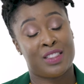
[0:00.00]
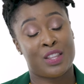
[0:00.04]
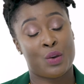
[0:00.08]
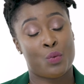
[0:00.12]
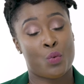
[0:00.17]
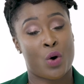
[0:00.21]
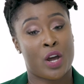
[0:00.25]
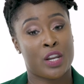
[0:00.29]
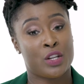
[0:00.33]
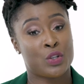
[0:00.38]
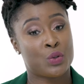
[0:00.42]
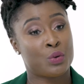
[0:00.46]
They
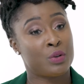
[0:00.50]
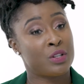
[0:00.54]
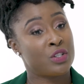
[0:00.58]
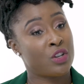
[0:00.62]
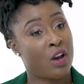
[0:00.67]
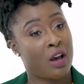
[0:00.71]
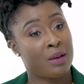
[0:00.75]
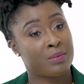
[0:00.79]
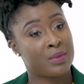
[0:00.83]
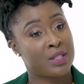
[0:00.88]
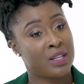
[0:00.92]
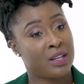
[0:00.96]
wanted to
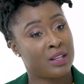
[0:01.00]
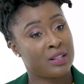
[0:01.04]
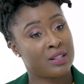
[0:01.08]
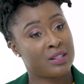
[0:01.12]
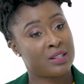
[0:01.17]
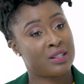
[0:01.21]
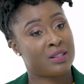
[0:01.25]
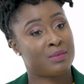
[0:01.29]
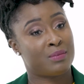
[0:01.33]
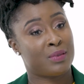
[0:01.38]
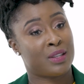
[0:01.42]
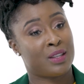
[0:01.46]
adopt
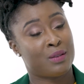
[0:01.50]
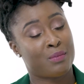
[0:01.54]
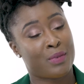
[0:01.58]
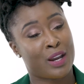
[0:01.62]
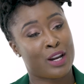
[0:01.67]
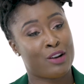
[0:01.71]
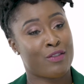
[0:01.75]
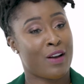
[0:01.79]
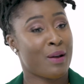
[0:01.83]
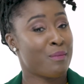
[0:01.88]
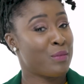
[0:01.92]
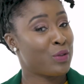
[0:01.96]
us, but then
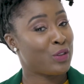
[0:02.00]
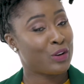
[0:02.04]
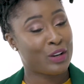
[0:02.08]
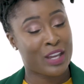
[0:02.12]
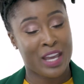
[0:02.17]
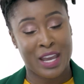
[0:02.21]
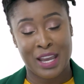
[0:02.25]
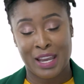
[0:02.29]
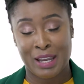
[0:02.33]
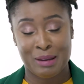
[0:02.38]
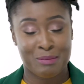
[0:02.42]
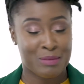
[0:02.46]
my grandmother
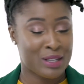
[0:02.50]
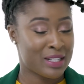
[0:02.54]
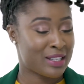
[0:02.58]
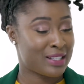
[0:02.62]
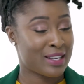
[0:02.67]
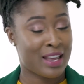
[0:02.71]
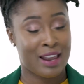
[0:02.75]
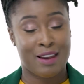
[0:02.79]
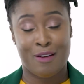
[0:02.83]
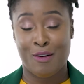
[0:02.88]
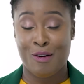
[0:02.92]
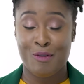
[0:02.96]
came and said,